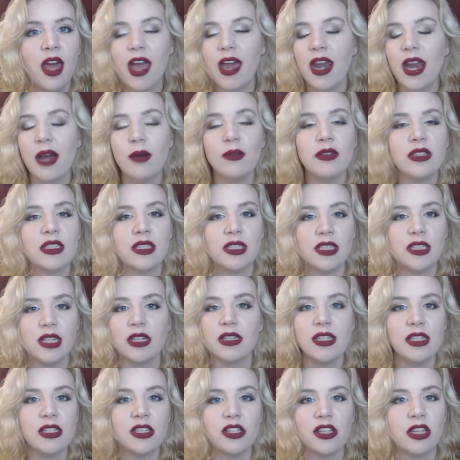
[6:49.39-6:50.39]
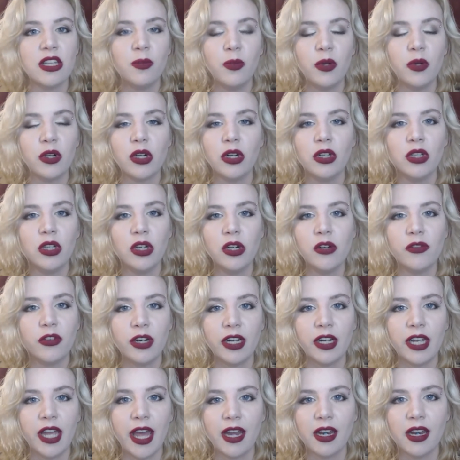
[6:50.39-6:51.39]
And I was sucked into the book all
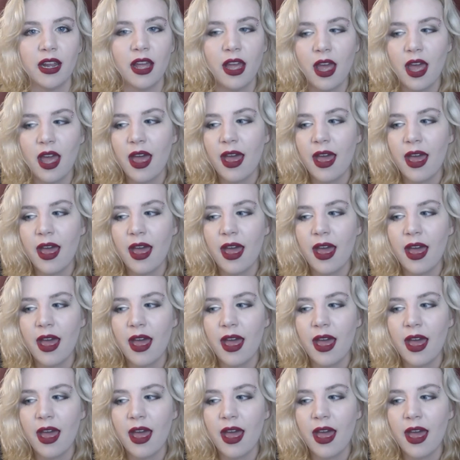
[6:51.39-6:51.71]
over again.